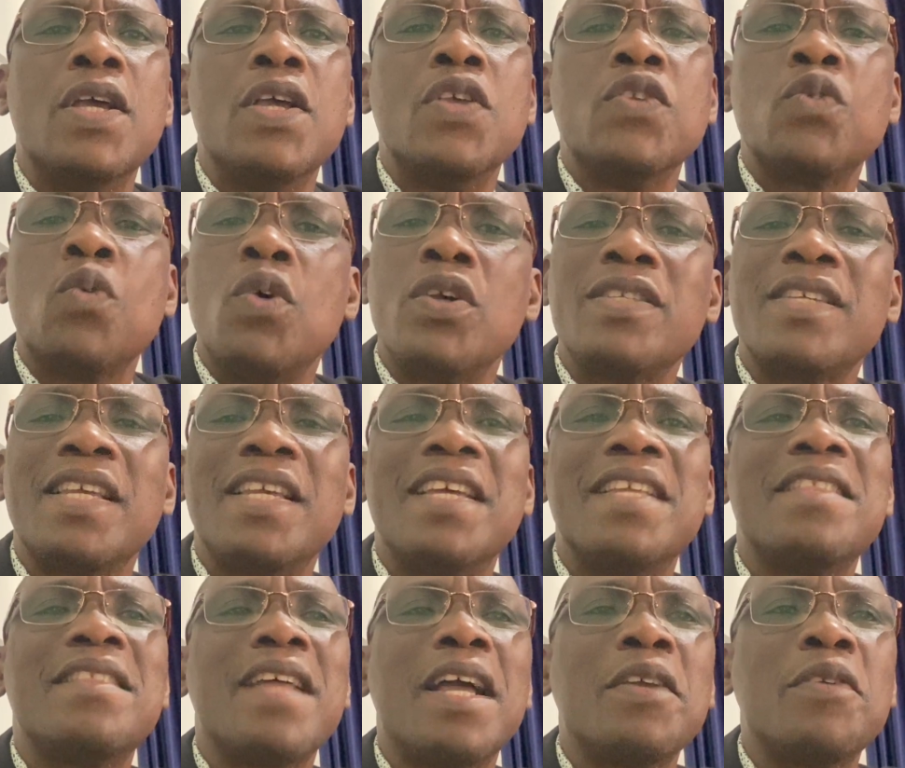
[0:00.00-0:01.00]
So once
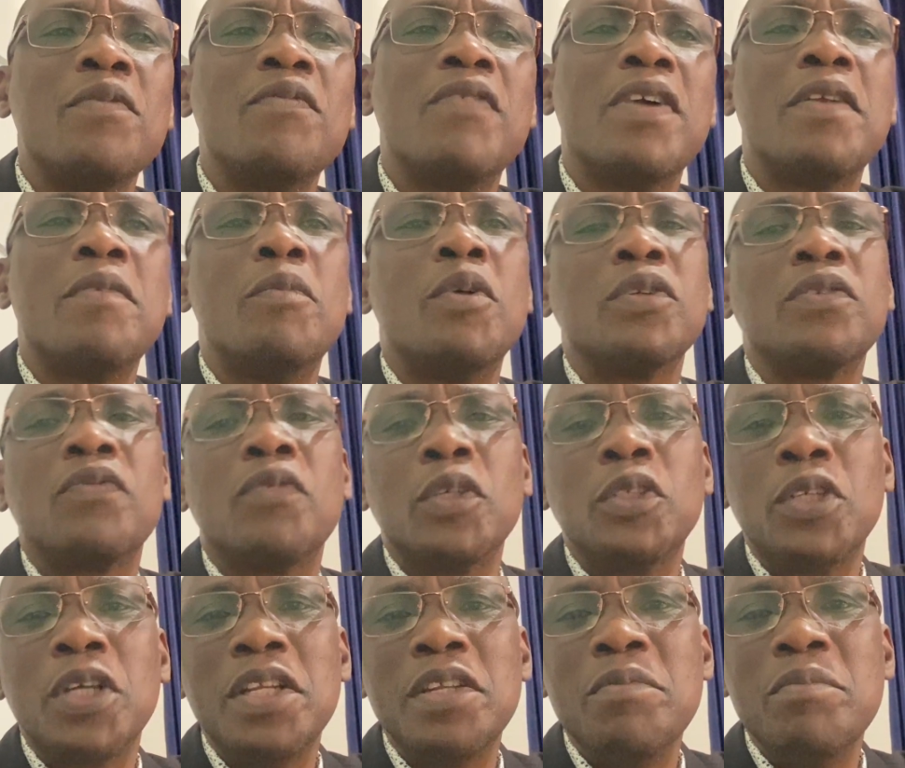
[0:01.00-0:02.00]
again, thank you very much for
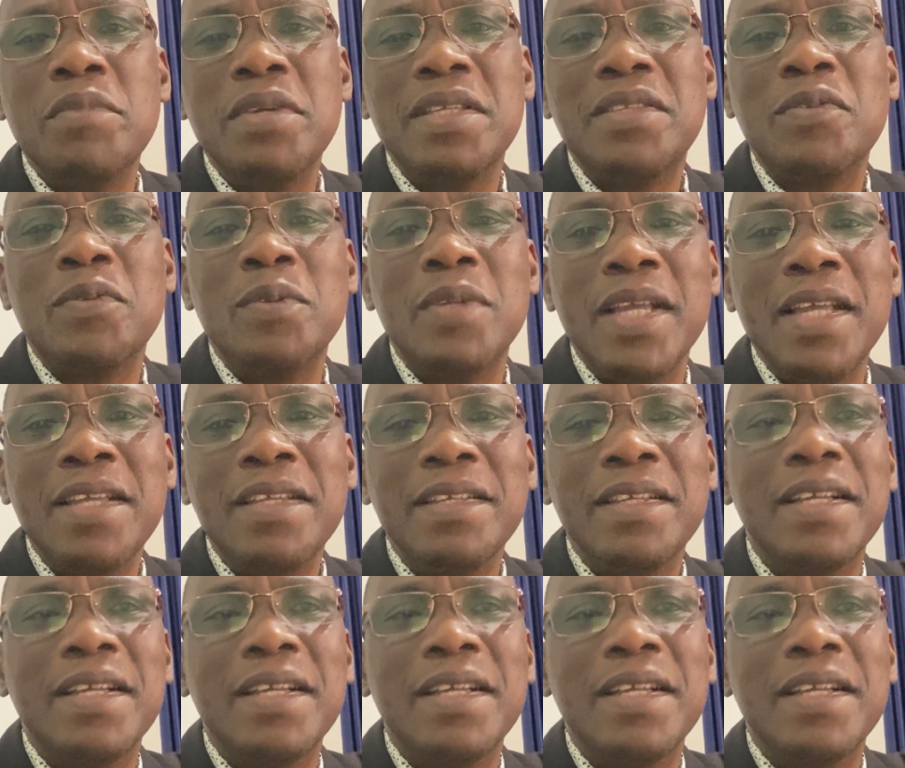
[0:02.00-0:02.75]
joining me today.